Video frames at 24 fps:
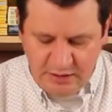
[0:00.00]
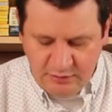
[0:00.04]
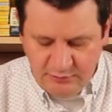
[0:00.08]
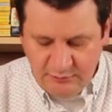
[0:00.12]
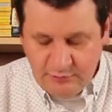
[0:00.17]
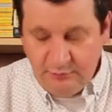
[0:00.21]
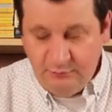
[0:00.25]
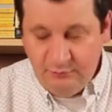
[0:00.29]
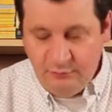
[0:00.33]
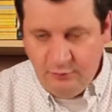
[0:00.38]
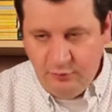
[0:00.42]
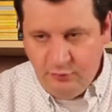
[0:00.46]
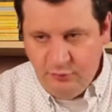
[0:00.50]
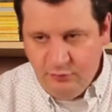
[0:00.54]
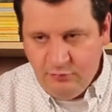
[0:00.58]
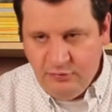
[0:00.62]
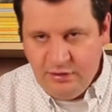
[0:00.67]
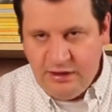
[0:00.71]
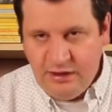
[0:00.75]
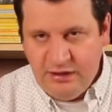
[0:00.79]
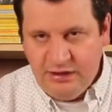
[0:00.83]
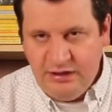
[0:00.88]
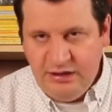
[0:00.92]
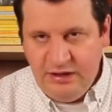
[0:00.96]
Therefore, you're
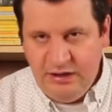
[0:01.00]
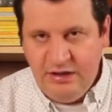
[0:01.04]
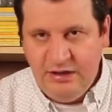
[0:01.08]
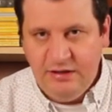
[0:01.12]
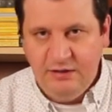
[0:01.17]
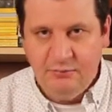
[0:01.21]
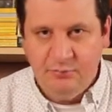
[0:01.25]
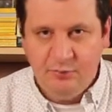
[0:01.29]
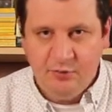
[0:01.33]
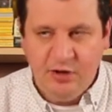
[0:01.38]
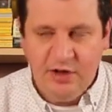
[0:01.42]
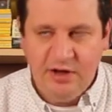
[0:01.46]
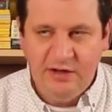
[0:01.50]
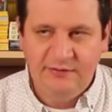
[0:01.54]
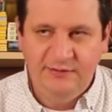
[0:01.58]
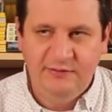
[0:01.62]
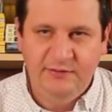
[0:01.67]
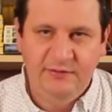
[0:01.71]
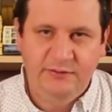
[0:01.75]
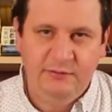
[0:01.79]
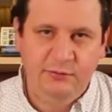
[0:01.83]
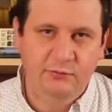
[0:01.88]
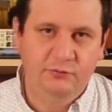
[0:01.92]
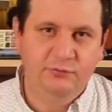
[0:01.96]
going to need a
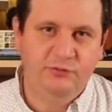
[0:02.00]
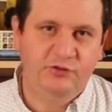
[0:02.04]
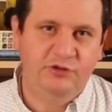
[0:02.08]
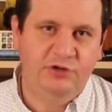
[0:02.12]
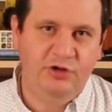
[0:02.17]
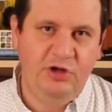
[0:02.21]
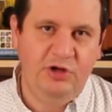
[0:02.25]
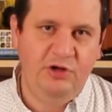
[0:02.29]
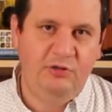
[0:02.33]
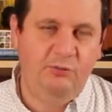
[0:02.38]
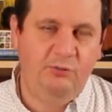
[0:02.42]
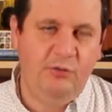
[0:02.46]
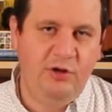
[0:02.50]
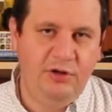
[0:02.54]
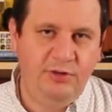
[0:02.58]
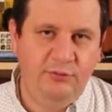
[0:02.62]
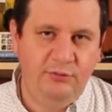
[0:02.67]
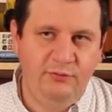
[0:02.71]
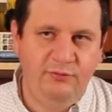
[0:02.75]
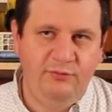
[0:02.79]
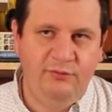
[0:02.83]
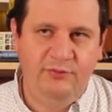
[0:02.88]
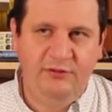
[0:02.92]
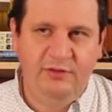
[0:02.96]
process to share what
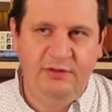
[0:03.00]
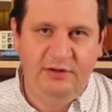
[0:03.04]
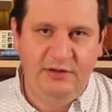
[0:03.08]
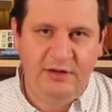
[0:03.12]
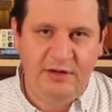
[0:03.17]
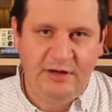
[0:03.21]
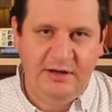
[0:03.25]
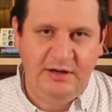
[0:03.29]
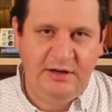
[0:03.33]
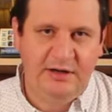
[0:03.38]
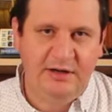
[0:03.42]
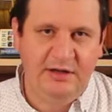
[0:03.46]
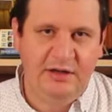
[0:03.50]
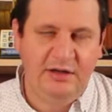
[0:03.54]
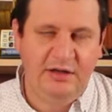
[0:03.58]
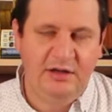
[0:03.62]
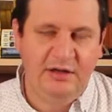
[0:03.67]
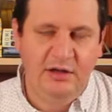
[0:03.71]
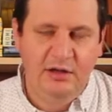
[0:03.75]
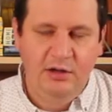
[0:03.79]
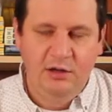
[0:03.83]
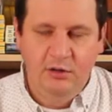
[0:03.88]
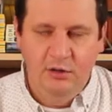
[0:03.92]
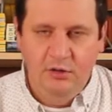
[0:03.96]
you see directly
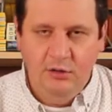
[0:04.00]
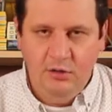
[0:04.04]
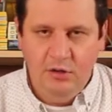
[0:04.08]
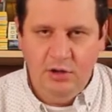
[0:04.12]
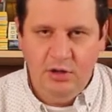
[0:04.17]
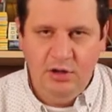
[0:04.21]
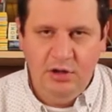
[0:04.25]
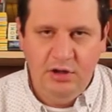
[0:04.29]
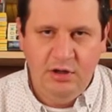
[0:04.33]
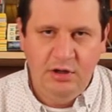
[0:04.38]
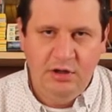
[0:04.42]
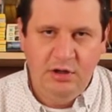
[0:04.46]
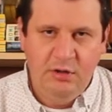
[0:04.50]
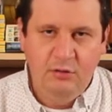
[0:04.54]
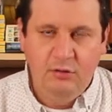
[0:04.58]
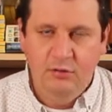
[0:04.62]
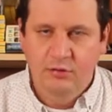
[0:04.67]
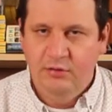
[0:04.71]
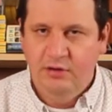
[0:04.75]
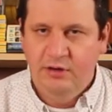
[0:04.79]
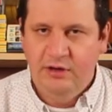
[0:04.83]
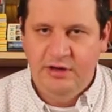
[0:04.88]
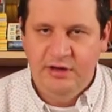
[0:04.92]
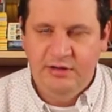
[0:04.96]

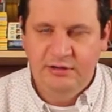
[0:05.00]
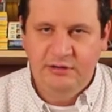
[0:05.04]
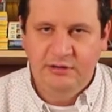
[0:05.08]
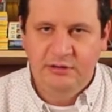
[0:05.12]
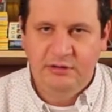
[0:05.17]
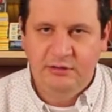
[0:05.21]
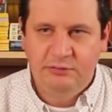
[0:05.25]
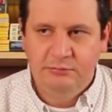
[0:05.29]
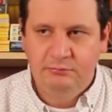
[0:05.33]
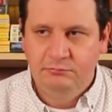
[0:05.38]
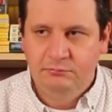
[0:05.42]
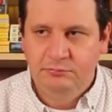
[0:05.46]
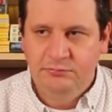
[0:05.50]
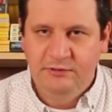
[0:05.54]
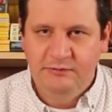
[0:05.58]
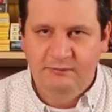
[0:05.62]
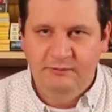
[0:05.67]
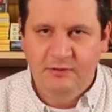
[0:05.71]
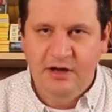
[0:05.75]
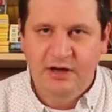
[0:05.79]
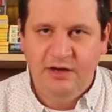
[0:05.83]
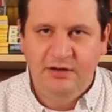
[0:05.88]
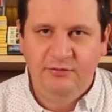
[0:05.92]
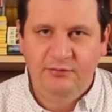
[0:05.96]
on another
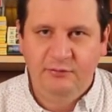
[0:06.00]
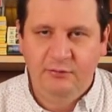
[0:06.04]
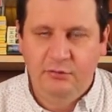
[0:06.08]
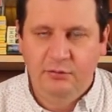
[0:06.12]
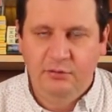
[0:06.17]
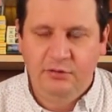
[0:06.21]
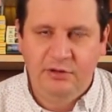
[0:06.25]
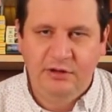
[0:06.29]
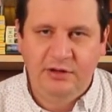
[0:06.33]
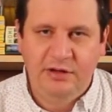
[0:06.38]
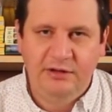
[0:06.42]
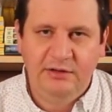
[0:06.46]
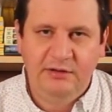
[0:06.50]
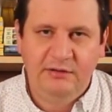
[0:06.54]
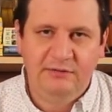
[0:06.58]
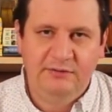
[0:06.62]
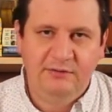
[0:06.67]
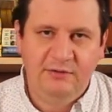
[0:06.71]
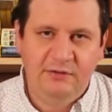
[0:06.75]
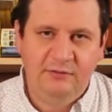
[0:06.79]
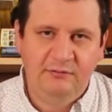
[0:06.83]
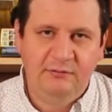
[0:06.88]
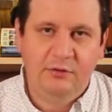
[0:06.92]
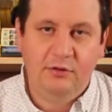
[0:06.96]
device or another
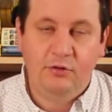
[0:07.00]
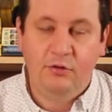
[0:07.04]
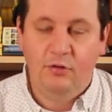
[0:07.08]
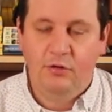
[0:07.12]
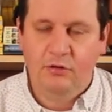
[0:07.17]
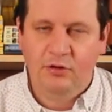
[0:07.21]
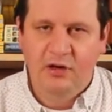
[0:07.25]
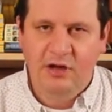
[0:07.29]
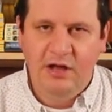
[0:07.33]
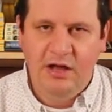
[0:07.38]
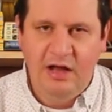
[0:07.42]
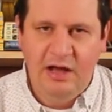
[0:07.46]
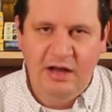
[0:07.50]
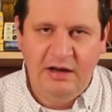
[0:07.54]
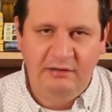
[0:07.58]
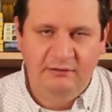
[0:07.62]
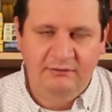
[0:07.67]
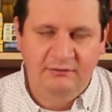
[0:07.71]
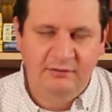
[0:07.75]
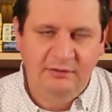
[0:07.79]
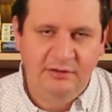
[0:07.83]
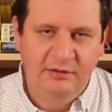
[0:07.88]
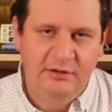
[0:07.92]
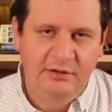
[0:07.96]
server or a hive.
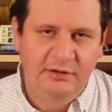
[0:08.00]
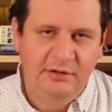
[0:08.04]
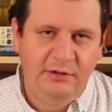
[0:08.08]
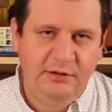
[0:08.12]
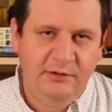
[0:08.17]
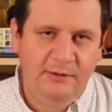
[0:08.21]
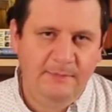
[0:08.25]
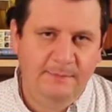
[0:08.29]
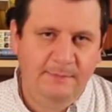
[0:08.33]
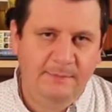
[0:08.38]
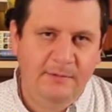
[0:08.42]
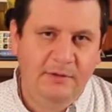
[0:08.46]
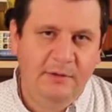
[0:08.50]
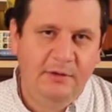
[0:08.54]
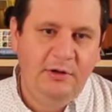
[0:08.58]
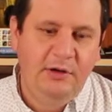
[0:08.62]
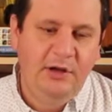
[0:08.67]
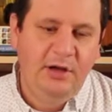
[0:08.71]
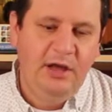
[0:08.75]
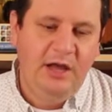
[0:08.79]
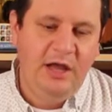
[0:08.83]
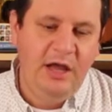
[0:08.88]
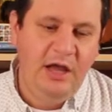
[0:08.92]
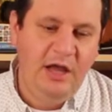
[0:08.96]

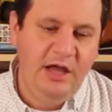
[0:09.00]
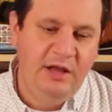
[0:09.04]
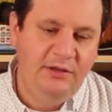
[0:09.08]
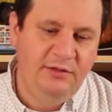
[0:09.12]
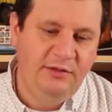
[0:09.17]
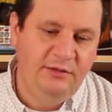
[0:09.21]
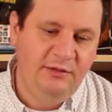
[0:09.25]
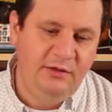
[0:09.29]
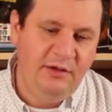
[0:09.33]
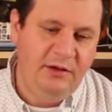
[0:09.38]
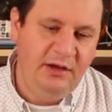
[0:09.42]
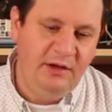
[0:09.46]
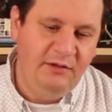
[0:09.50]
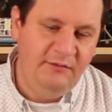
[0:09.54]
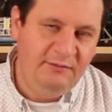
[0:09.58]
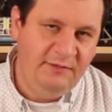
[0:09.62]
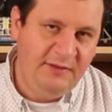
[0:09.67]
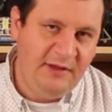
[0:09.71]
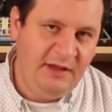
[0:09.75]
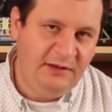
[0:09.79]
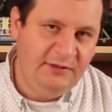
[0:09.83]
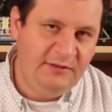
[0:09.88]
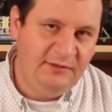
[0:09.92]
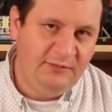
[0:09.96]
And if
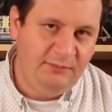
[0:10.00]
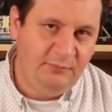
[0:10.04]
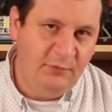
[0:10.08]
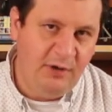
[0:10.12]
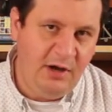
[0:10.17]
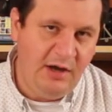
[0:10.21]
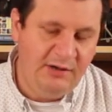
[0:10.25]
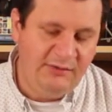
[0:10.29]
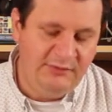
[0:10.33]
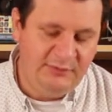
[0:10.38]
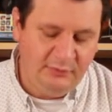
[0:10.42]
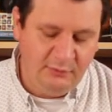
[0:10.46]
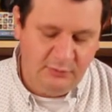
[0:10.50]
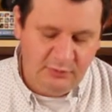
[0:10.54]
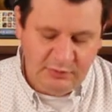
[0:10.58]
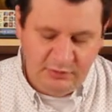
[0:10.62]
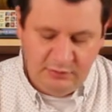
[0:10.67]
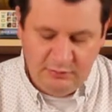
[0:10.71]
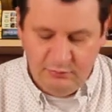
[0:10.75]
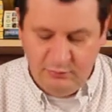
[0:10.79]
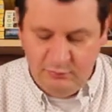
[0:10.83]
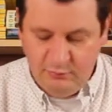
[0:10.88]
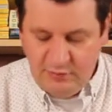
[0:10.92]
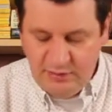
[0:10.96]
that is possible,
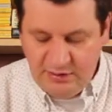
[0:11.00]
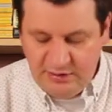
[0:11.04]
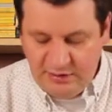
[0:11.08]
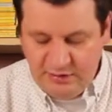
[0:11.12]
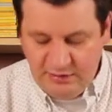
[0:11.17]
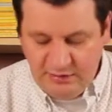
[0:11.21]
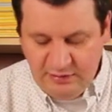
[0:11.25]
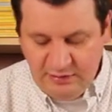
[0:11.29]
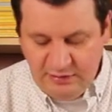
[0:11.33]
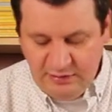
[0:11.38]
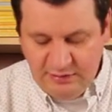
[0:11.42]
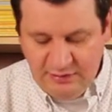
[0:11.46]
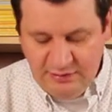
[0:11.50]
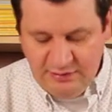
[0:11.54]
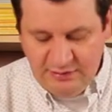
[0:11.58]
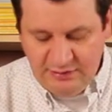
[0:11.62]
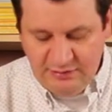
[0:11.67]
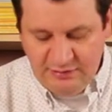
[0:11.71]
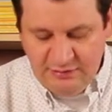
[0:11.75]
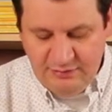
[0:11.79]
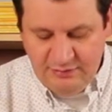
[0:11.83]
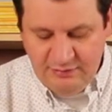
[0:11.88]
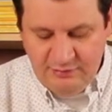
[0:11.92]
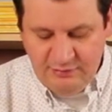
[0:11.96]
well,
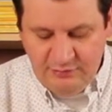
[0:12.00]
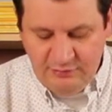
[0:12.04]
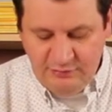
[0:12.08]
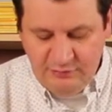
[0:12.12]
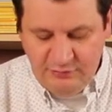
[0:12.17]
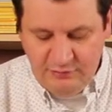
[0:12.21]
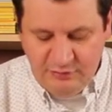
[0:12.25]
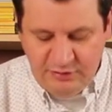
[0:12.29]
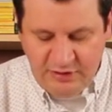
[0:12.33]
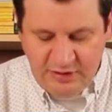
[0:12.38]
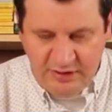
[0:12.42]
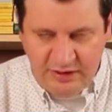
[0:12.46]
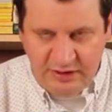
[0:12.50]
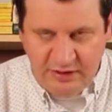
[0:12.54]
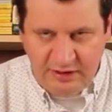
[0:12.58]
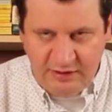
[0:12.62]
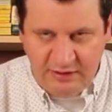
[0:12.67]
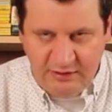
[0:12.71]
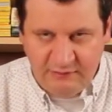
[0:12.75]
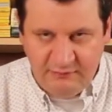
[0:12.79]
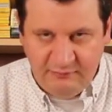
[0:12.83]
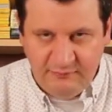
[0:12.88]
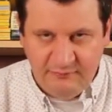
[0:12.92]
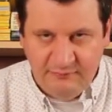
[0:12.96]
you can
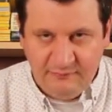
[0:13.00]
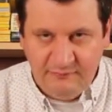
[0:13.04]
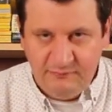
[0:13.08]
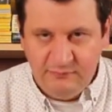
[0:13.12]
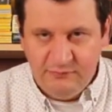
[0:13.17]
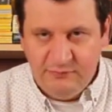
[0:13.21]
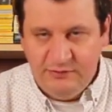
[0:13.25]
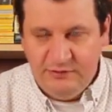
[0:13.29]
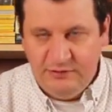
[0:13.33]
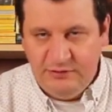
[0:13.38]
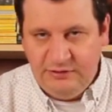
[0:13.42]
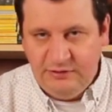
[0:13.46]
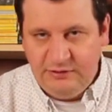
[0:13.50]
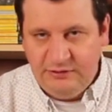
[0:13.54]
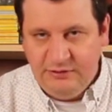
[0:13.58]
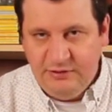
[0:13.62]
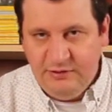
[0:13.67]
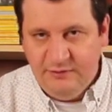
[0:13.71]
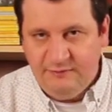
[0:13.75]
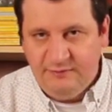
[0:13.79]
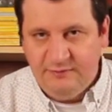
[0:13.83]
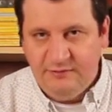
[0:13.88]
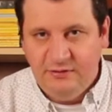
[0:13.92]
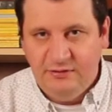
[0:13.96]
have
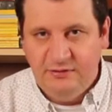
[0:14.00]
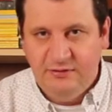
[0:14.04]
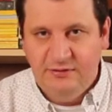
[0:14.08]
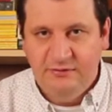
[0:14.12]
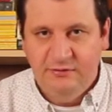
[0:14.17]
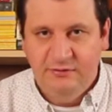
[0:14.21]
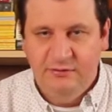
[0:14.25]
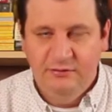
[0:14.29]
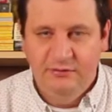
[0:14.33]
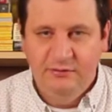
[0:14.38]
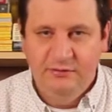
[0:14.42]
different